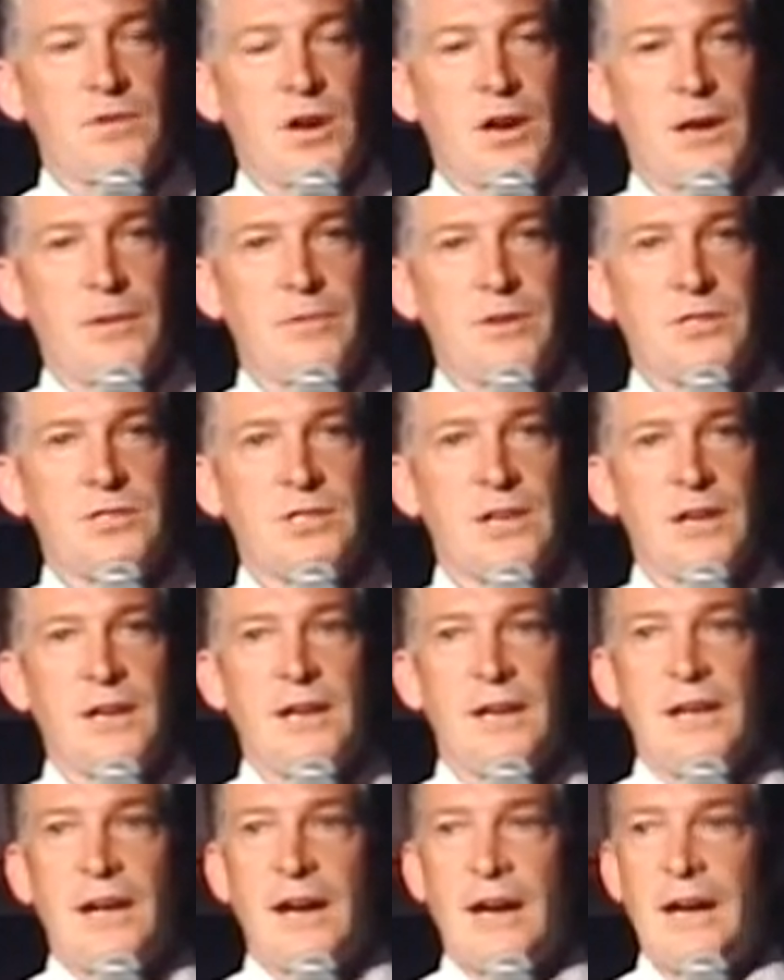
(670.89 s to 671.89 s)
of Commerce
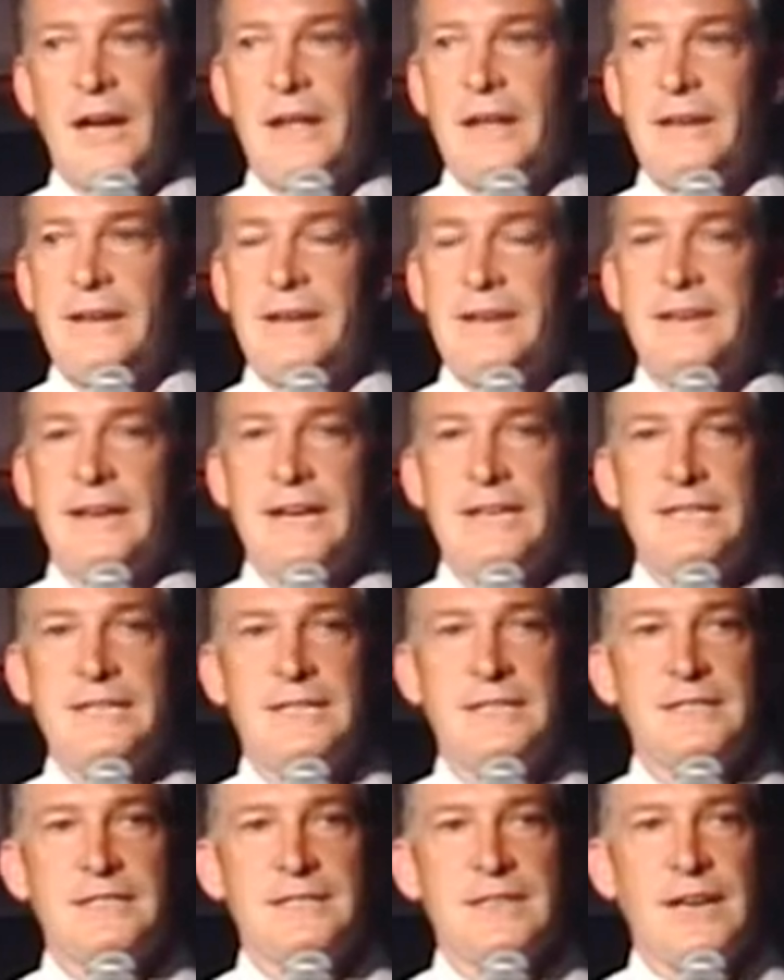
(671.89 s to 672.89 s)
in
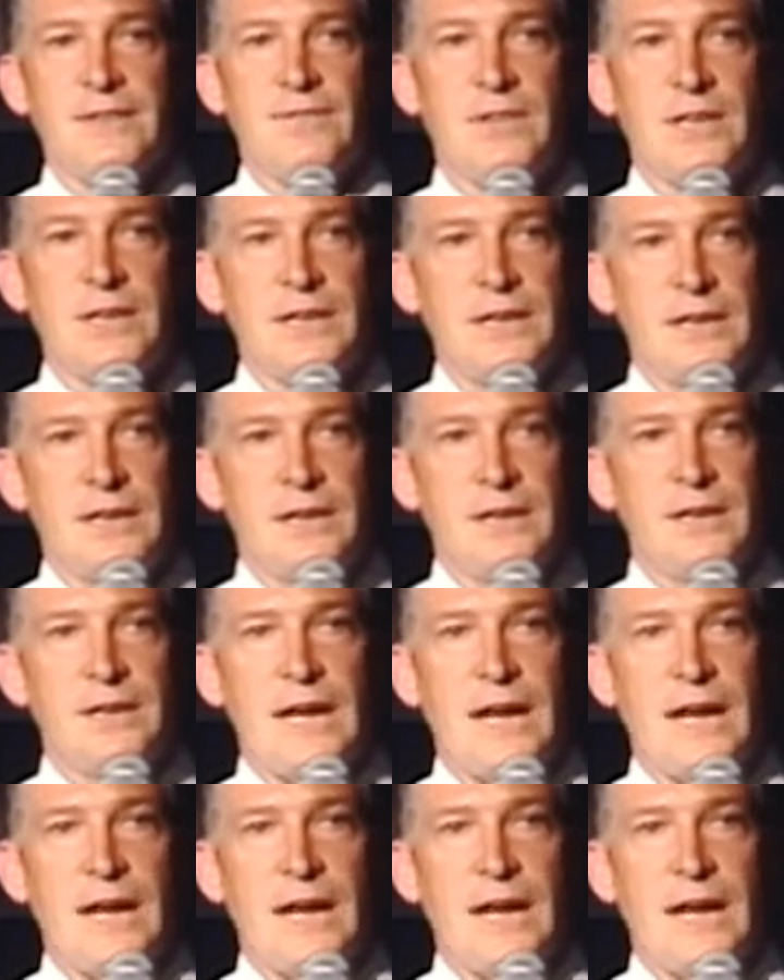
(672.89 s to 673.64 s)
1970,